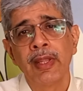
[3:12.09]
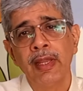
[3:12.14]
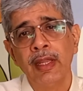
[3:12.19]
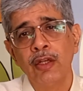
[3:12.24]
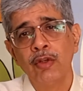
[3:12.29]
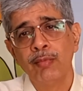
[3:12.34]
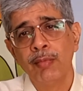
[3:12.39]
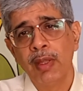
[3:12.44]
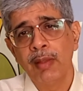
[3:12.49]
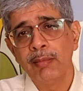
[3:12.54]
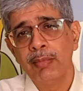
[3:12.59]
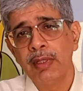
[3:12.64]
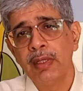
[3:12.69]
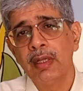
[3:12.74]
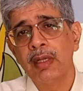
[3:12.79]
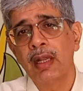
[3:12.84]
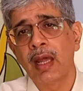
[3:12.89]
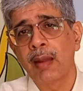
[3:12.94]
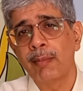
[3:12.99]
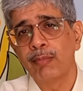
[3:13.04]
It may
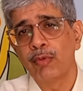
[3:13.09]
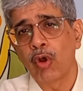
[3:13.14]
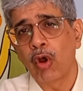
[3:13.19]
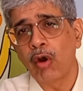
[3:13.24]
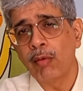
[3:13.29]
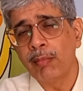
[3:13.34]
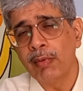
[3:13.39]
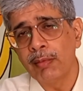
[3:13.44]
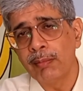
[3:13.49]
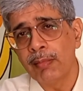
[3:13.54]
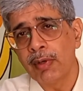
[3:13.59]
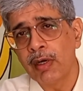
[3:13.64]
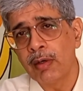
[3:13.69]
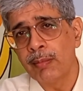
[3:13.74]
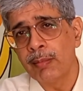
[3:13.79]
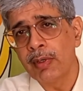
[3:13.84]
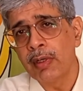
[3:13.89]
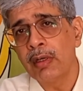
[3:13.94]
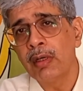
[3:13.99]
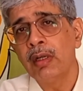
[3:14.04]
be an abnormal
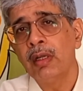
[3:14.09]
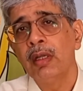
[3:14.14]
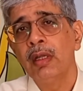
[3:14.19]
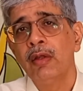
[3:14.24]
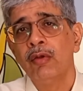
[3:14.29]
murmur,